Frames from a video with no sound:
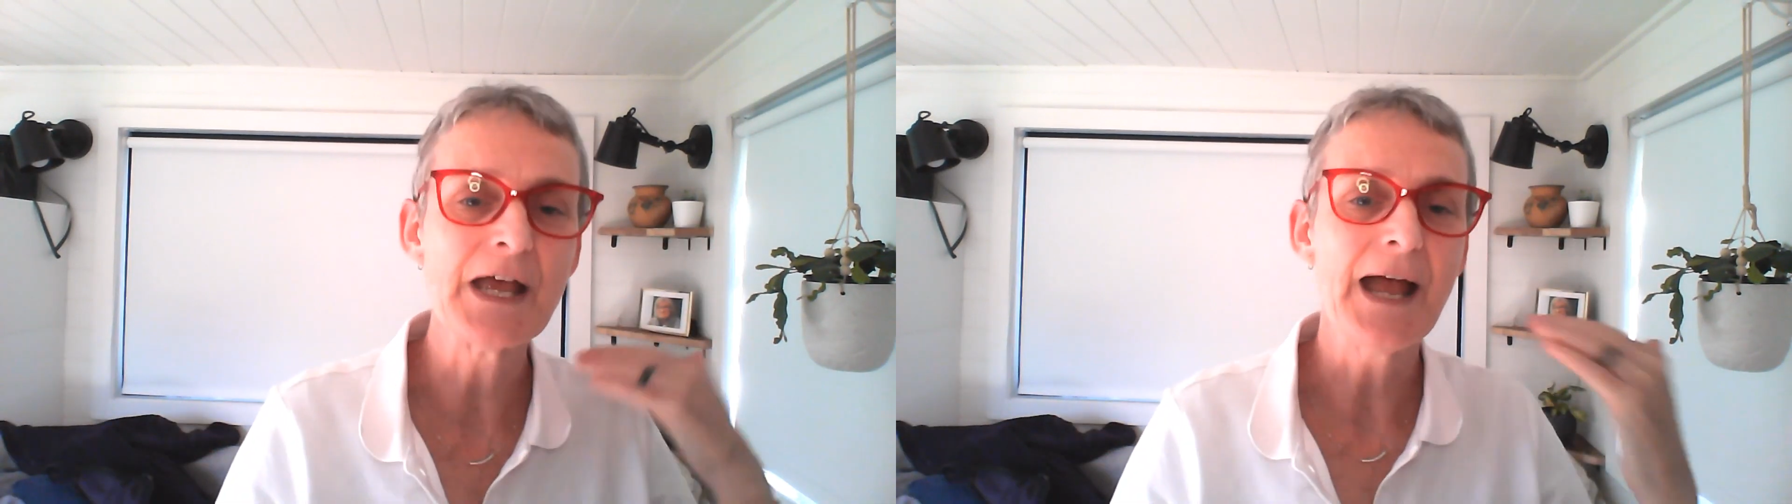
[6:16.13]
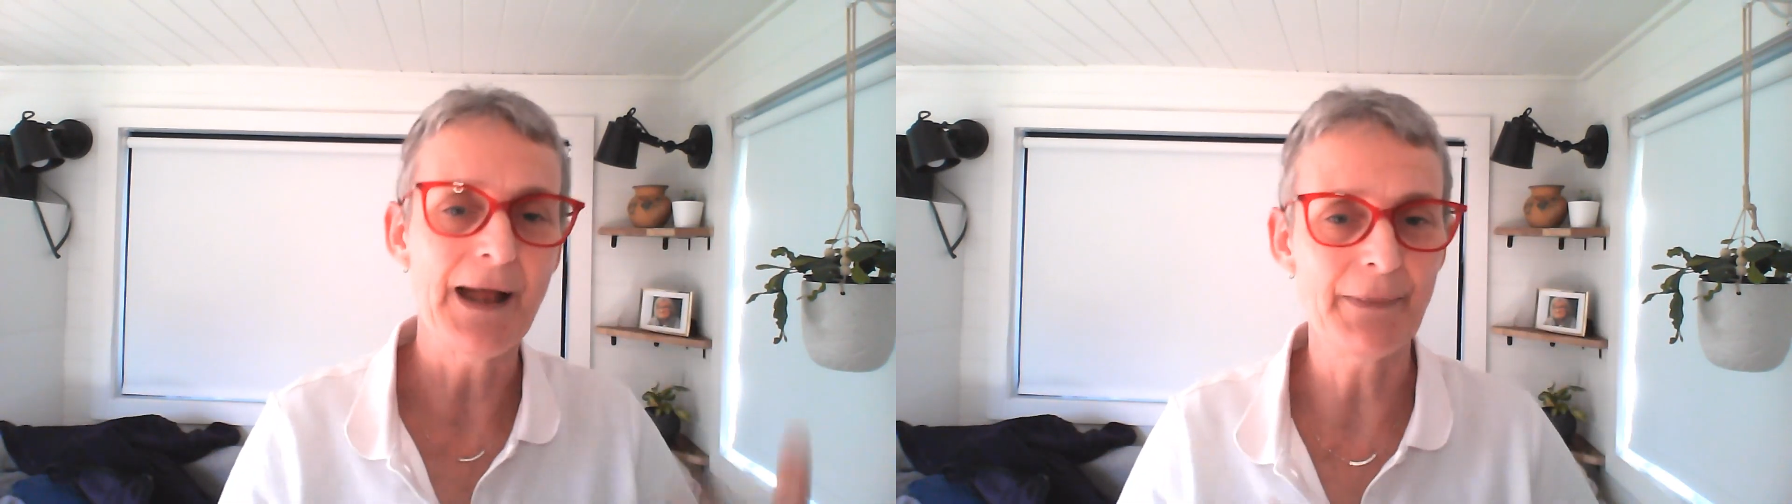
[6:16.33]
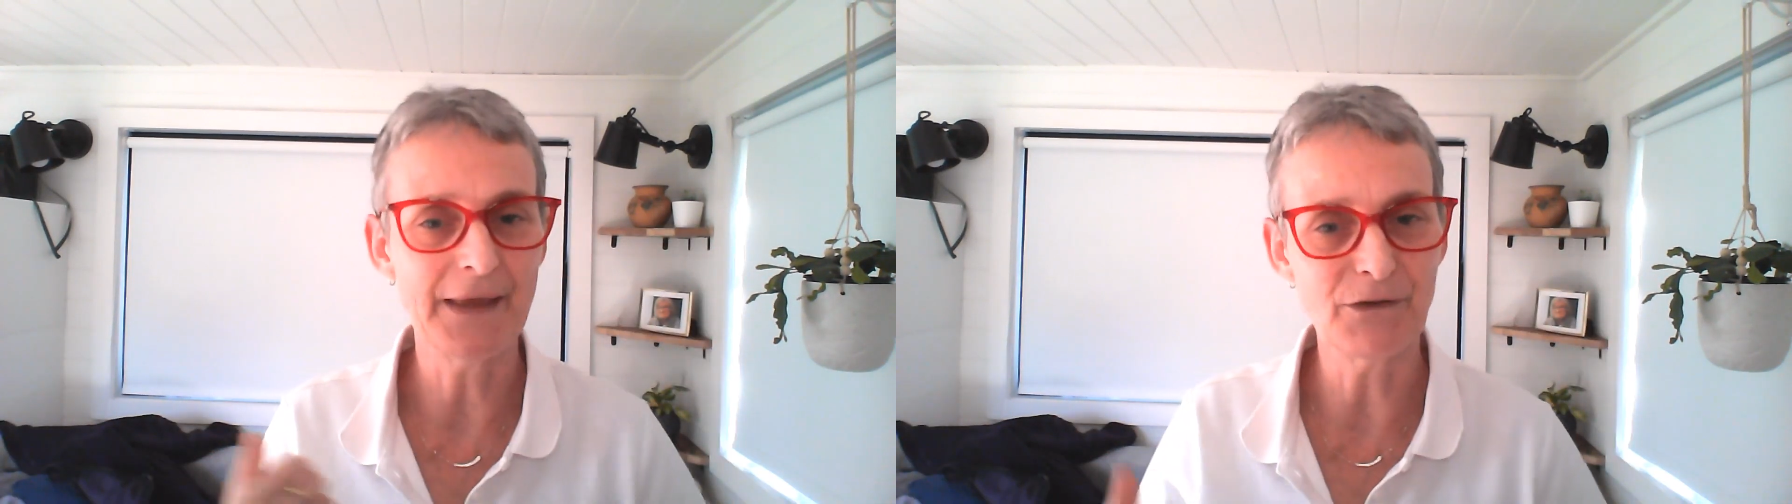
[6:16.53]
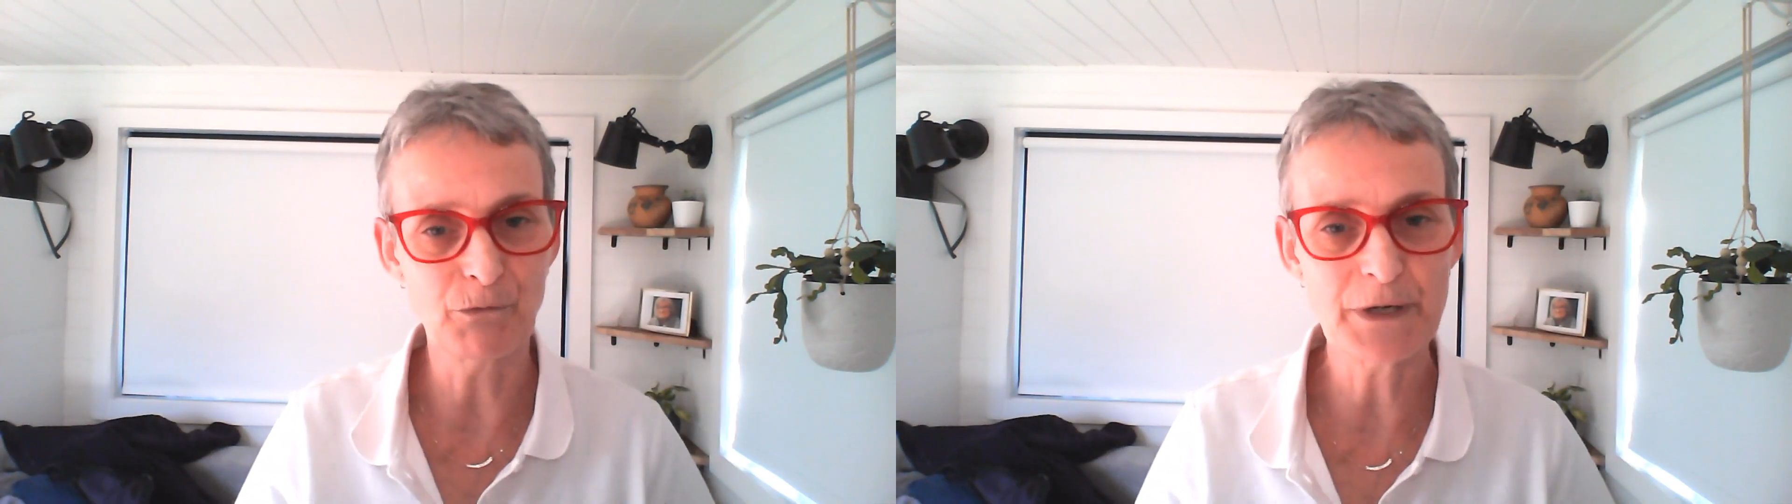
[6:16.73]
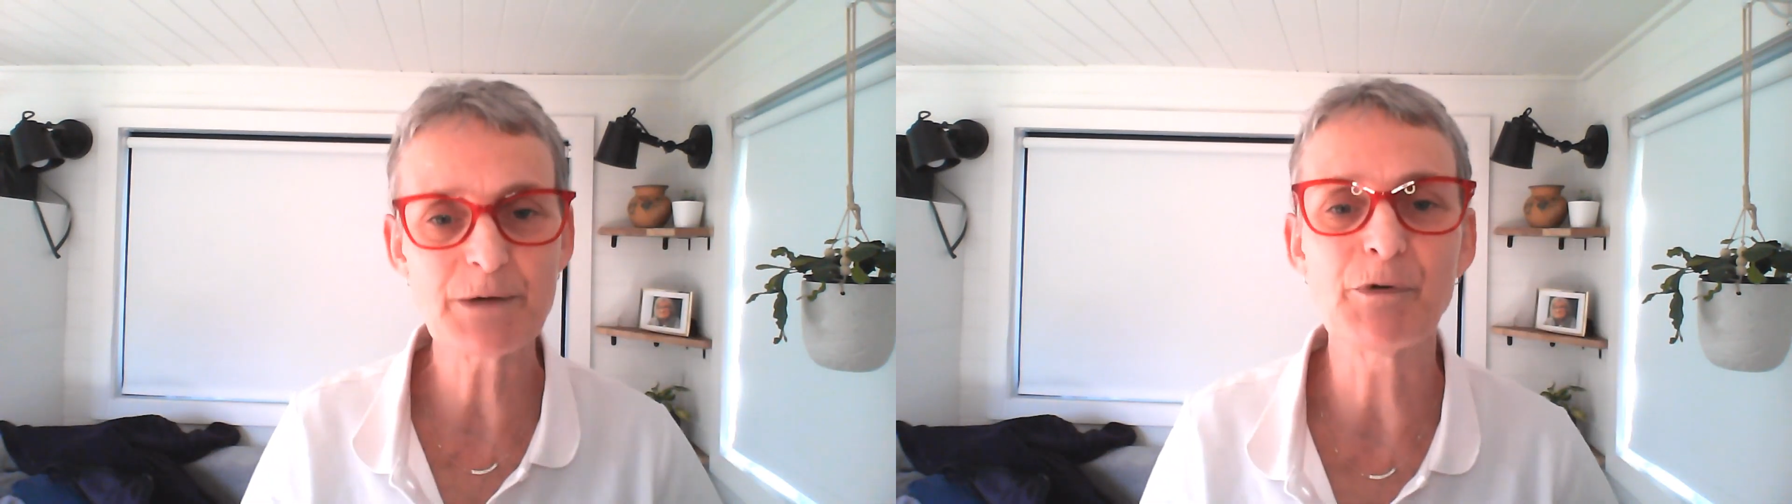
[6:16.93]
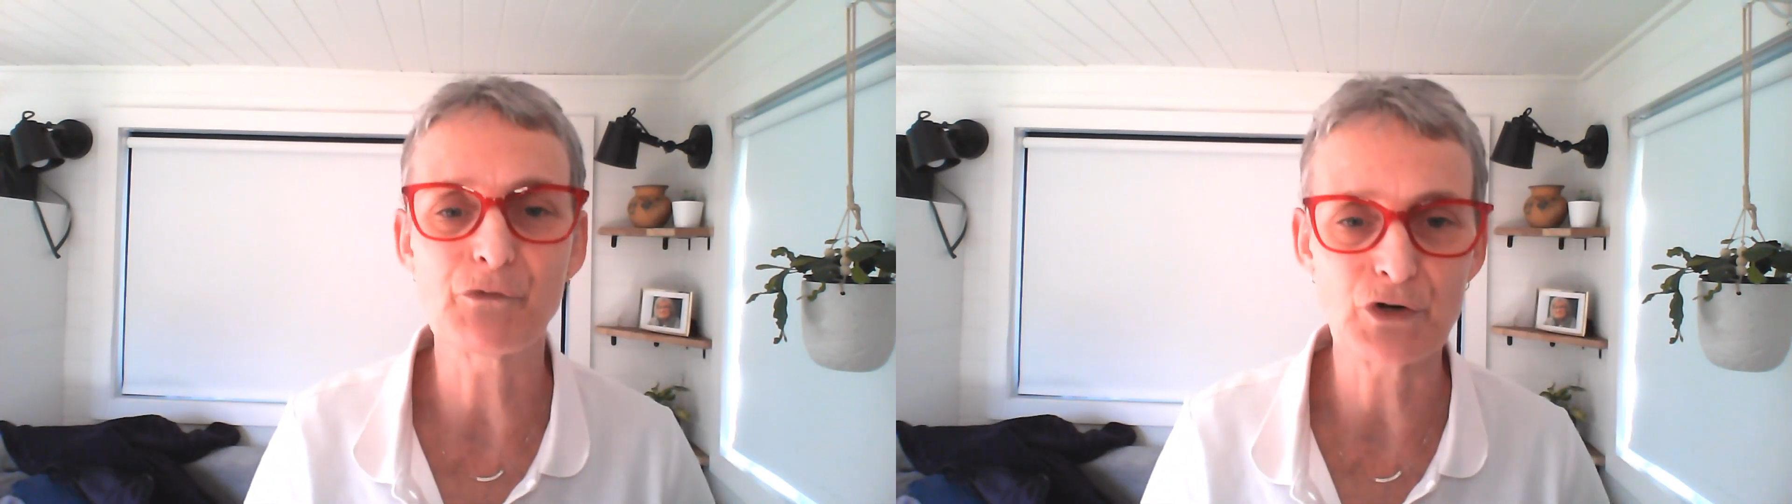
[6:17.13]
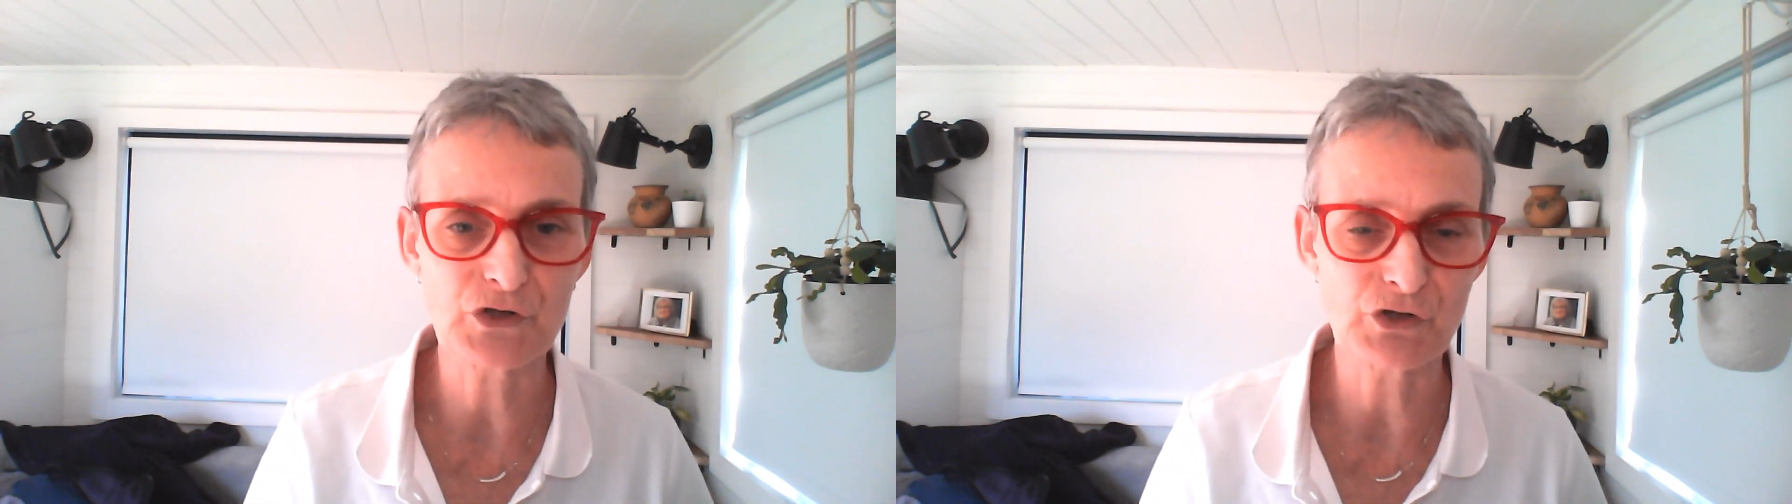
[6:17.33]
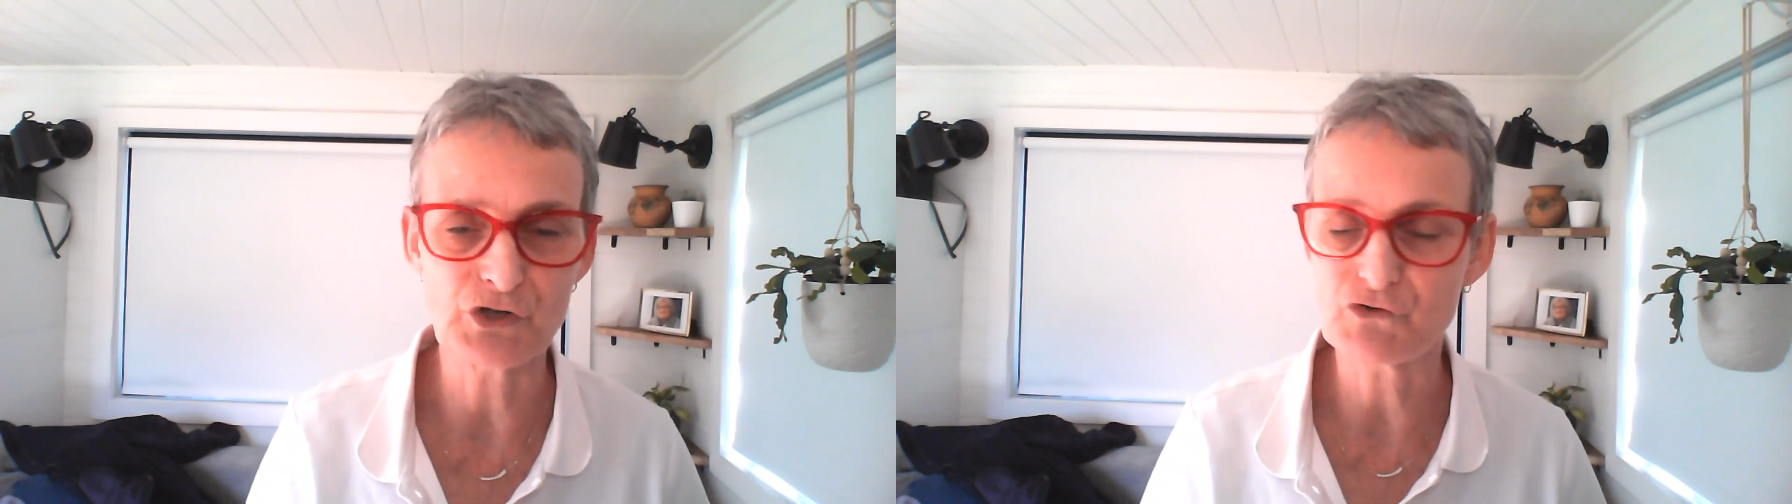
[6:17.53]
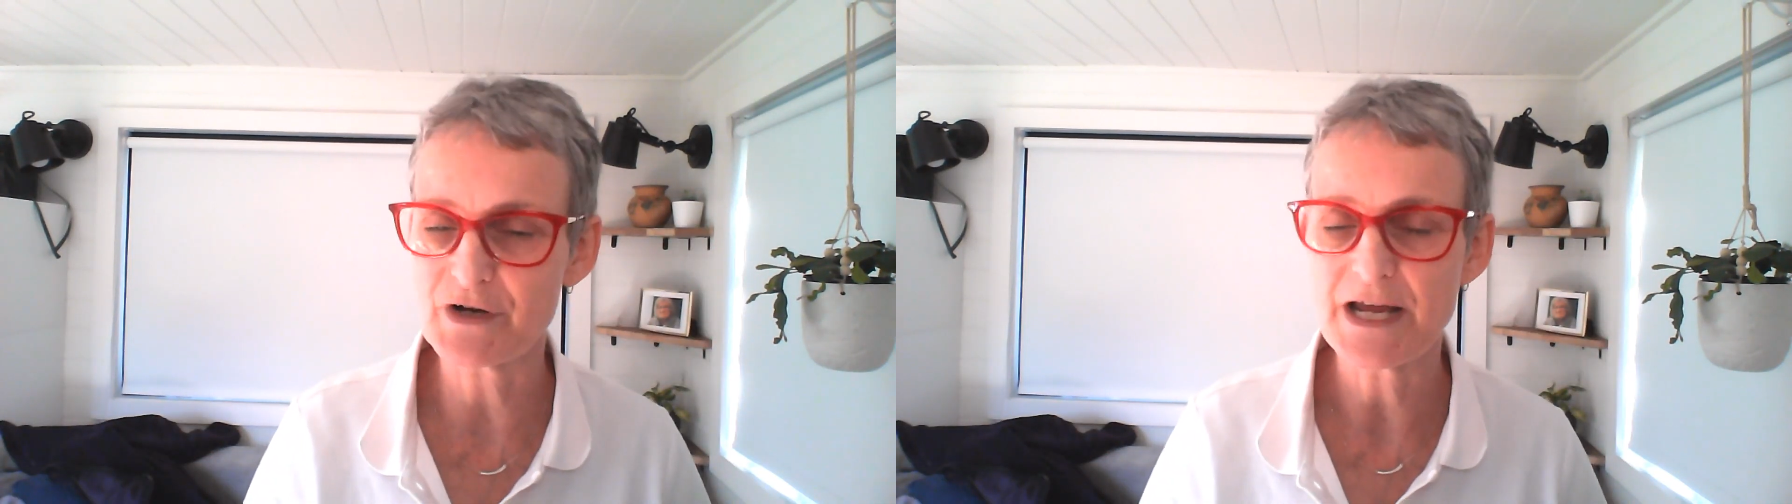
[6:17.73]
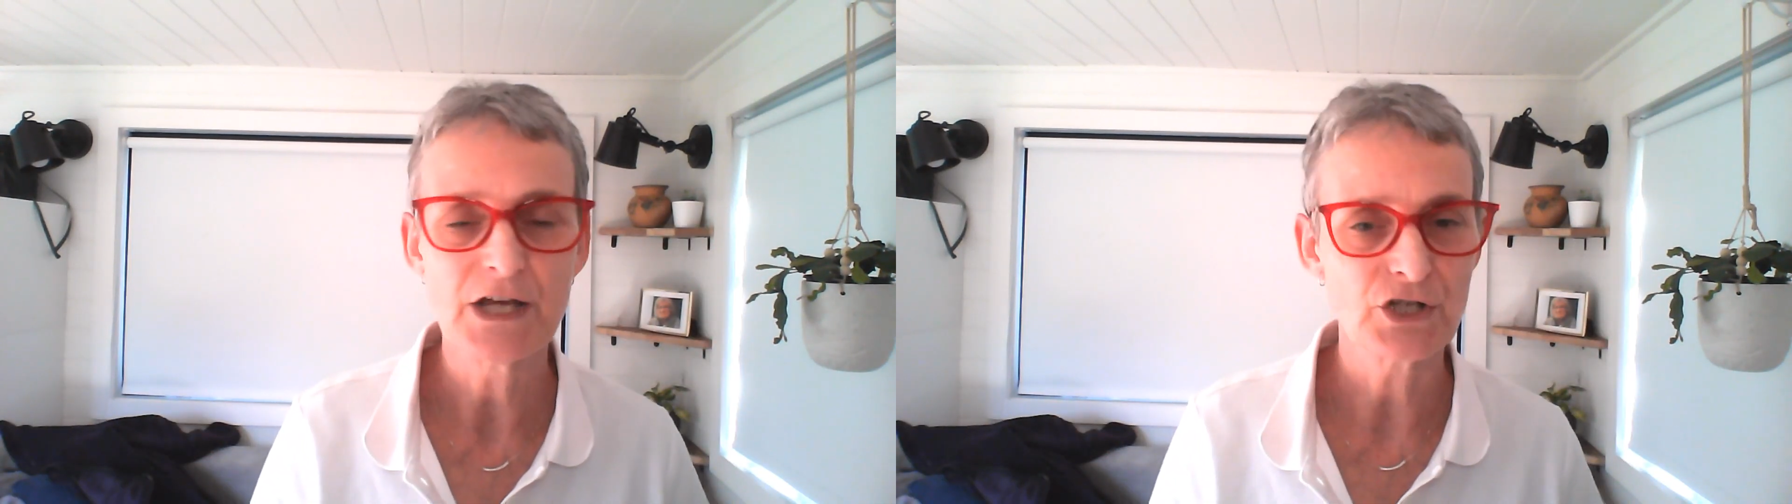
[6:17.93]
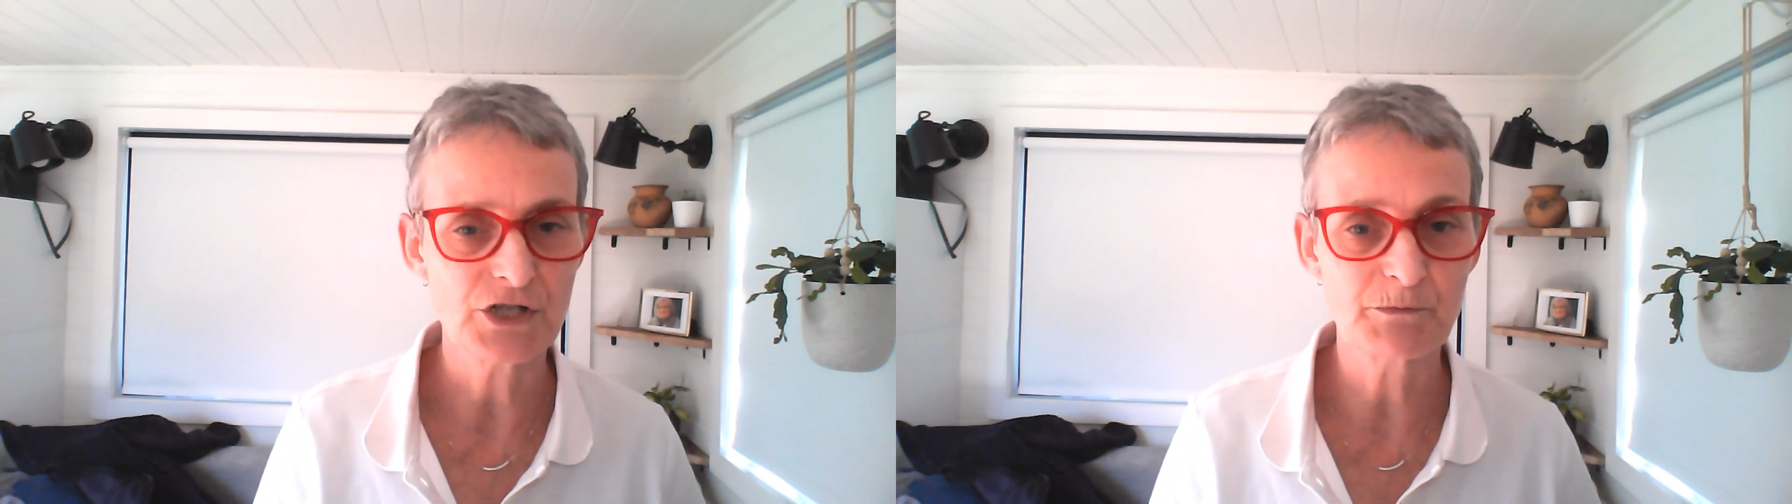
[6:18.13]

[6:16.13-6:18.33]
and then the week before your surgery, just